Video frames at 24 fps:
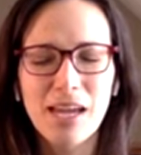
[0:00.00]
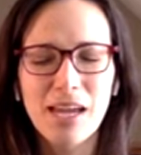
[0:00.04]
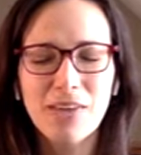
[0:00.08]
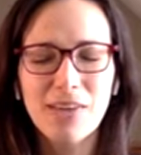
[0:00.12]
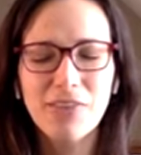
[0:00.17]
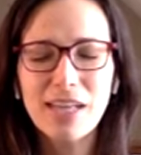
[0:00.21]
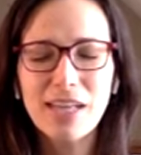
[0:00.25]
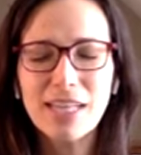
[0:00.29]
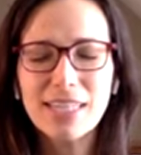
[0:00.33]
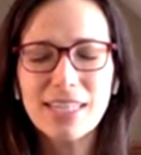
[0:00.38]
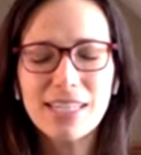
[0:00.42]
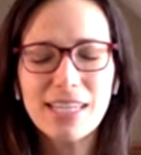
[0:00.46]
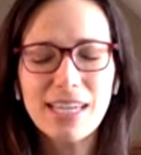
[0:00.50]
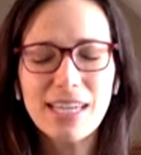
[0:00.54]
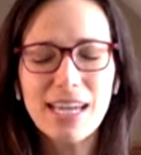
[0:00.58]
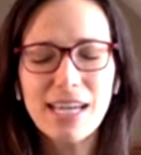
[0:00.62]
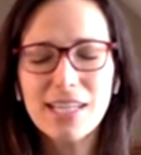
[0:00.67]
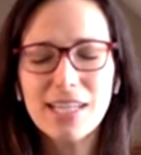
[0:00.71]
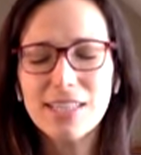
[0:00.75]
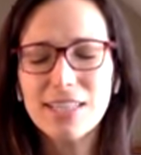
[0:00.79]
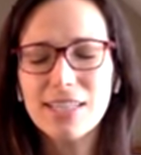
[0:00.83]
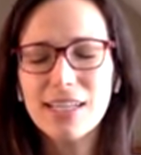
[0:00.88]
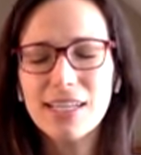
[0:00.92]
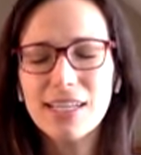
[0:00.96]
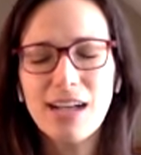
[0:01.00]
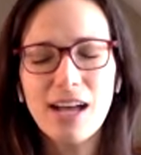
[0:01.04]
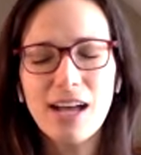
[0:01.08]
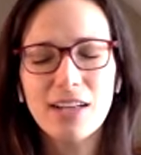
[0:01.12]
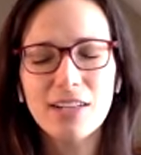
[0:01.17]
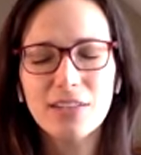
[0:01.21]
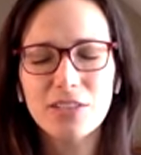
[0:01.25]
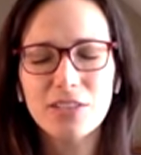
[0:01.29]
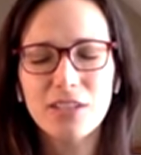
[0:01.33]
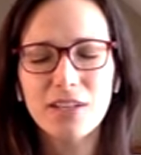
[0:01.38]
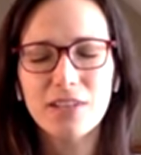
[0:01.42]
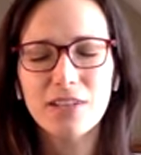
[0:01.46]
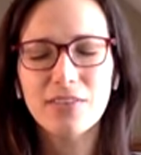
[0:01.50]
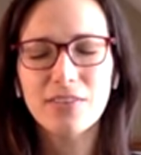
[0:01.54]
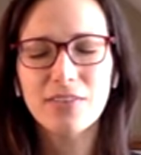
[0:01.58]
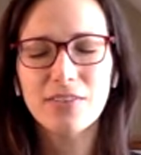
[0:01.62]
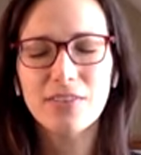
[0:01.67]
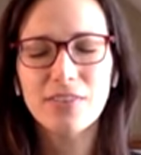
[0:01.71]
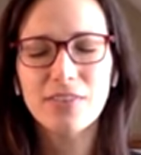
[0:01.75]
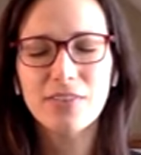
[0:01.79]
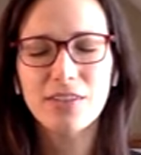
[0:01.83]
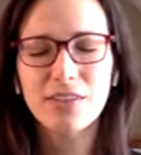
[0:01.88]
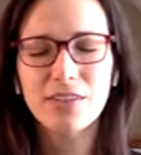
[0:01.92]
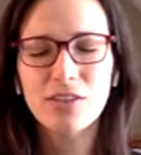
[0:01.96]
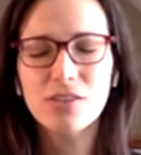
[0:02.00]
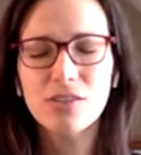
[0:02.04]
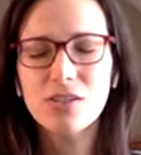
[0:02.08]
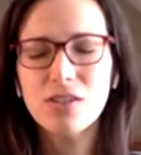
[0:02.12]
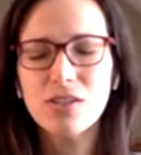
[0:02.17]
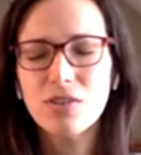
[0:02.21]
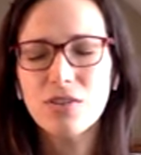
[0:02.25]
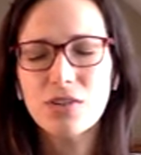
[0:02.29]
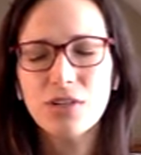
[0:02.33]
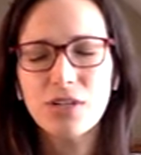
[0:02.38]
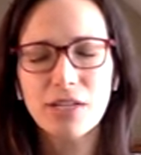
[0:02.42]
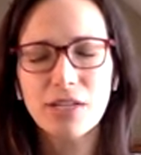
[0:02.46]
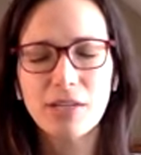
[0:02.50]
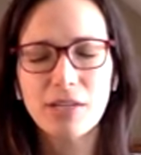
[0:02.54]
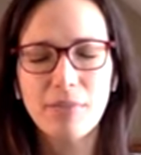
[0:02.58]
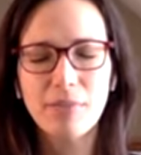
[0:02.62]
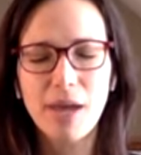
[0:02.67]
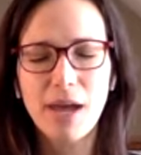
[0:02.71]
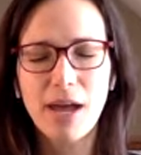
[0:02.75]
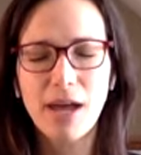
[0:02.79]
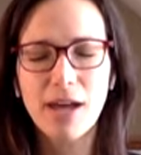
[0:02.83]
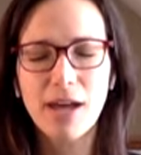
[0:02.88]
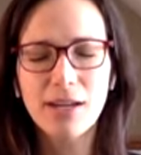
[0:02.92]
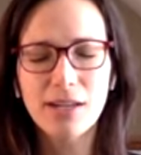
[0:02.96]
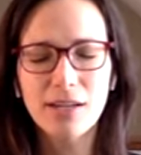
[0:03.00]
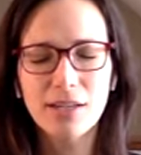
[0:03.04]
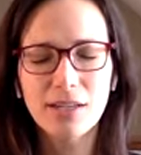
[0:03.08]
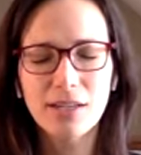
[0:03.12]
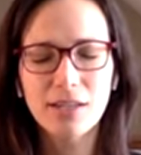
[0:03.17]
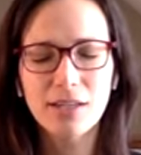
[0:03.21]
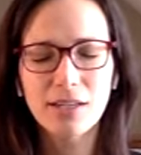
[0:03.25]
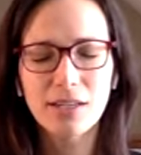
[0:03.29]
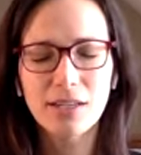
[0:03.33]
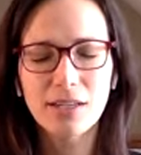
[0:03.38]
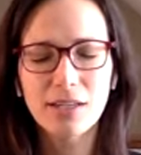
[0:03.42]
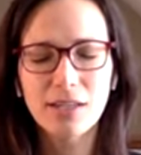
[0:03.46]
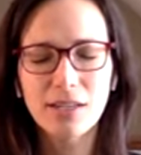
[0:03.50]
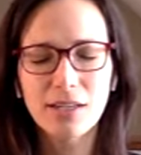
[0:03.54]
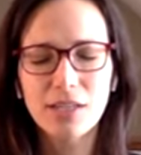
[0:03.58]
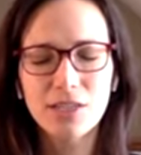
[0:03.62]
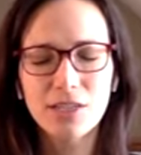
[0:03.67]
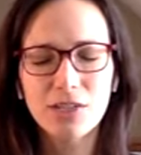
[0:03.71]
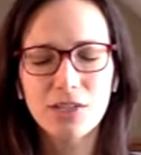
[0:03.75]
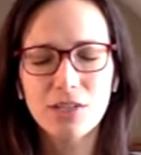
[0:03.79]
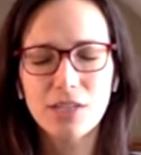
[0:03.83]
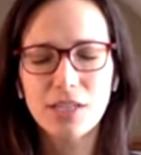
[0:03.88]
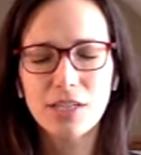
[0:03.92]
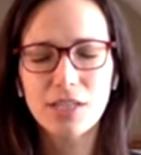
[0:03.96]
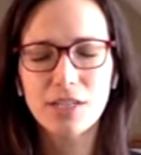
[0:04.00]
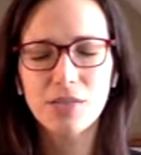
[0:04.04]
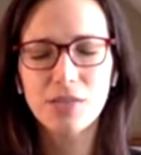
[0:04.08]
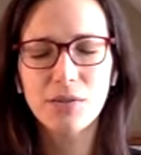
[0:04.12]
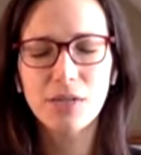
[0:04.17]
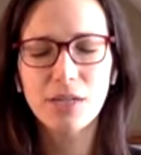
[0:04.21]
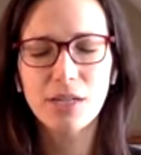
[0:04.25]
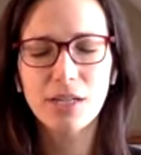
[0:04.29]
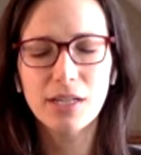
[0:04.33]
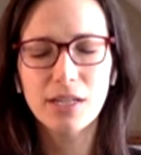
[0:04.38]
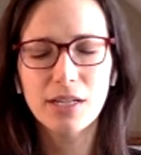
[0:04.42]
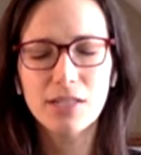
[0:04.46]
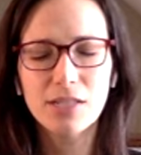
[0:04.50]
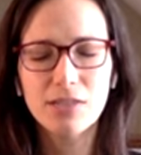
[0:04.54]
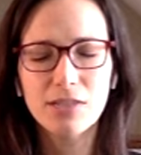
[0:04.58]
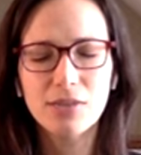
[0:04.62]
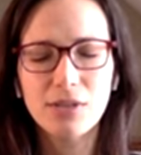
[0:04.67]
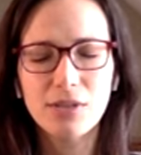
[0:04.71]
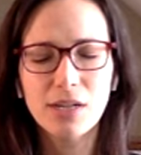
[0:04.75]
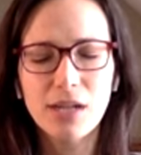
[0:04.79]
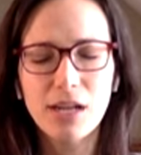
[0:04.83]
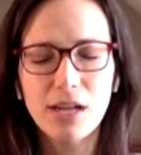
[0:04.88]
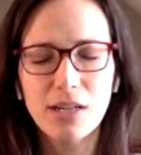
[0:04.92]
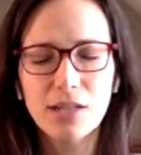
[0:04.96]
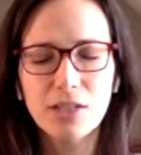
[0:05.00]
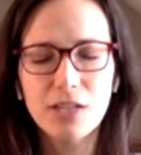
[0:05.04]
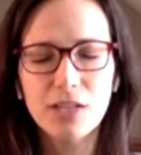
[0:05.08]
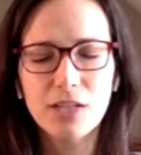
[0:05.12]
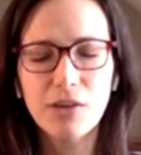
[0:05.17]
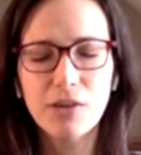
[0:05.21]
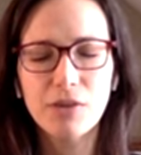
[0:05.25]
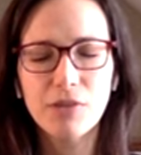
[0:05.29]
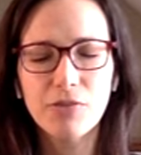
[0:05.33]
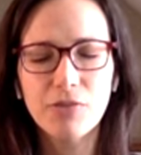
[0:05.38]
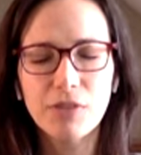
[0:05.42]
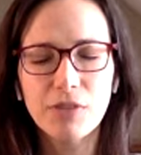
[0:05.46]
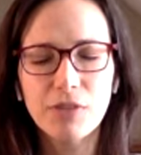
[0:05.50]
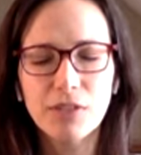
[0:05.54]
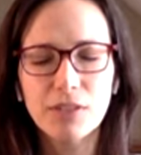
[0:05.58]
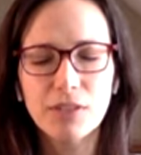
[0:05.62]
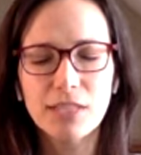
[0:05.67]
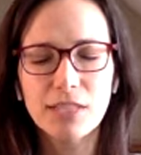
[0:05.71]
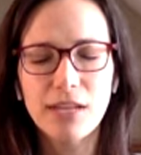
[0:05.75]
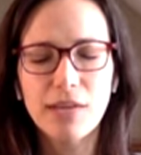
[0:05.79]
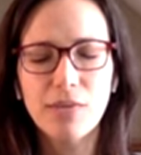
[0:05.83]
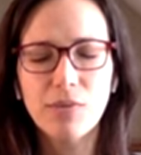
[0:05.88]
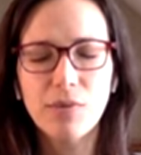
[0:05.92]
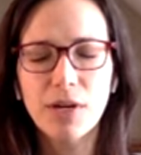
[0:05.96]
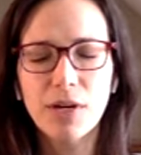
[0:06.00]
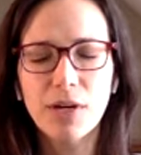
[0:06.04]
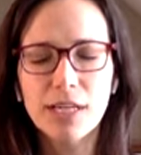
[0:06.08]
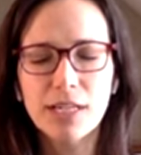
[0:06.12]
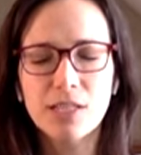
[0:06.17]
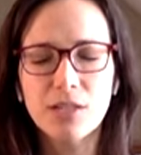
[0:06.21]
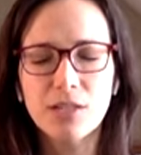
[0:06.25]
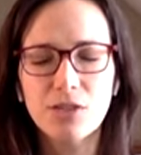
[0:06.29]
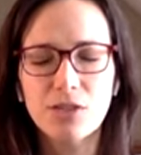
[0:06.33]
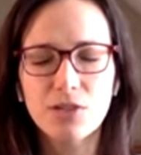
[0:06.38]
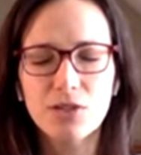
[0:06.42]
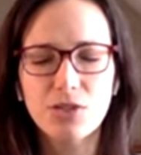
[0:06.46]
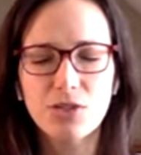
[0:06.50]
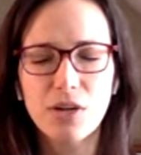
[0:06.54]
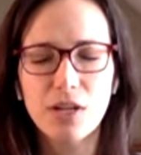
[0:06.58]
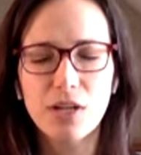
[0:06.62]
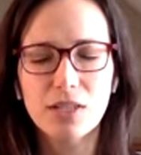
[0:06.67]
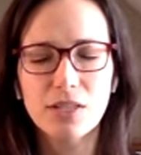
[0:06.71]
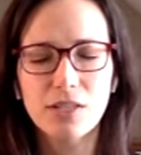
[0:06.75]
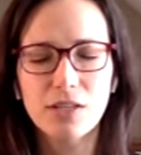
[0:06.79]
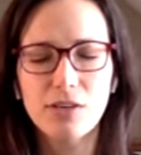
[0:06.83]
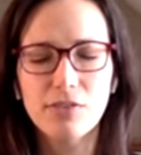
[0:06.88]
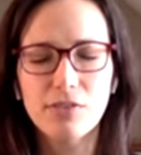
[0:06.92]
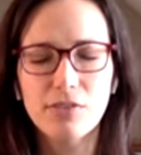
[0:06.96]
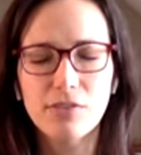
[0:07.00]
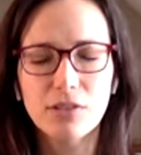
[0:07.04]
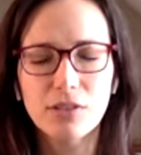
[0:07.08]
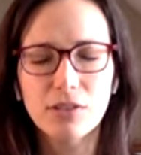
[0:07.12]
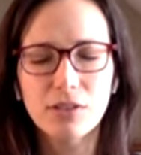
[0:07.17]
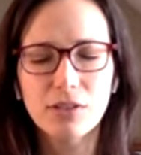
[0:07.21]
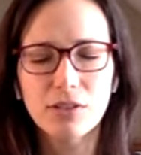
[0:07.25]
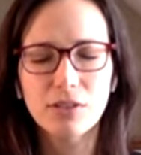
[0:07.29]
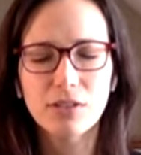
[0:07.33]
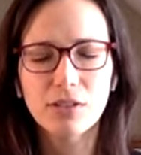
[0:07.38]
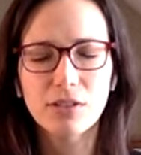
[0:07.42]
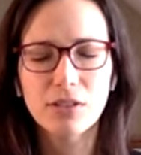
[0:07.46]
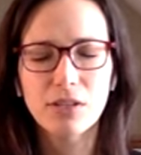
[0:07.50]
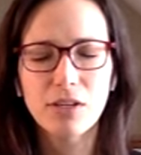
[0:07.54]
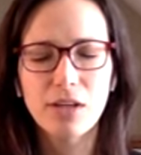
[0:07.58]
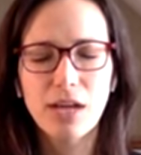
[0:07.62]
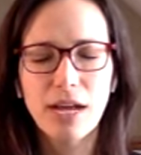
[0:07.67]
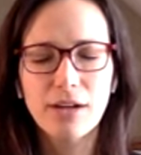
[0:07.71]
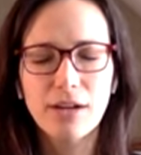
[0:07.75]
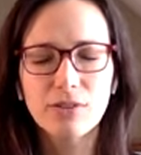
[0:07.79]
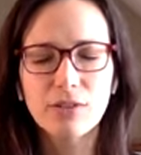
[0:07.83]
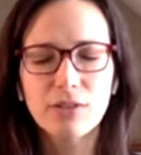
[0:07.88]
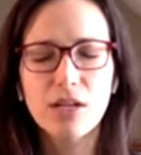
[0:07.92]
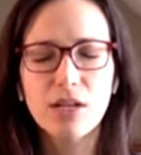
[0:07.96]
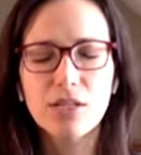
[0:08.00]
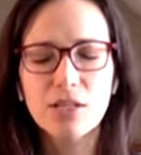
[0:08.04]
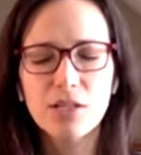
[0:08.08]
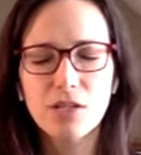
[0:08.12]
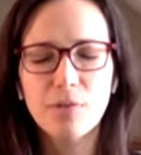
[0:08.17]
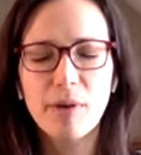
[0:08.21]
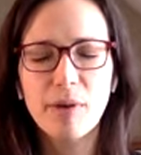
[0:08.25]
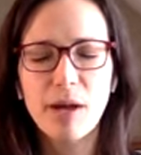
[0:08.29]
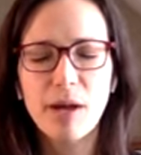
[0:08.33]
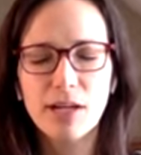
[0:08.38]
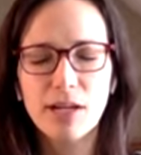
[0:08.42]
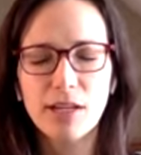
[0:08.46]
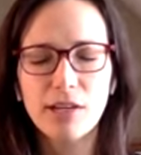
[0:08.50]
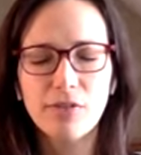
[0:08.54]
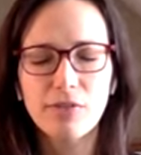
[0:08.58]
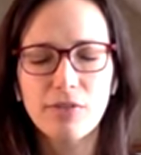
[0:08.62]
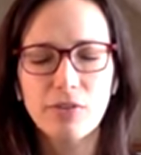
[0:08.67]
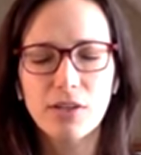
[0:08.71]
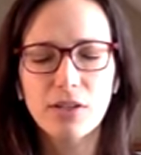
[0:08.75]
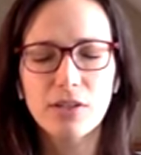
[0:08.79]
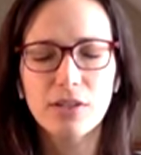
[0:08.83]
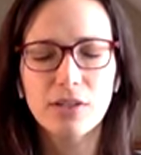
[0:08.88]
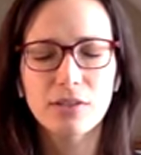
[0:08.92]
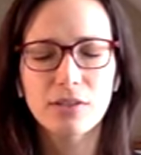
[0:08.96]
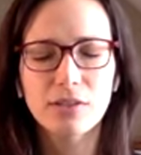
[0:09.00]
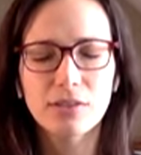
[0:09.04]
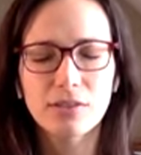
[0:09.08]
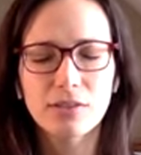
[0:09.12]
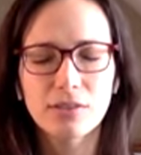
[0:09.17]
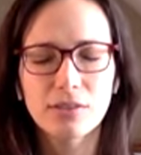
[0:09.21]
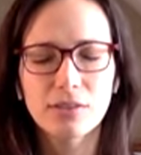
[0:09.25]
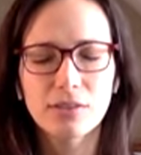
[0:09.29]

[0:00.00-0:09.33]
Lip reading: If that's the case, acknowledge it. There's no good and bad. It just is what it is. So acknowledge how you feel today. What is your stress level? How does your body feel?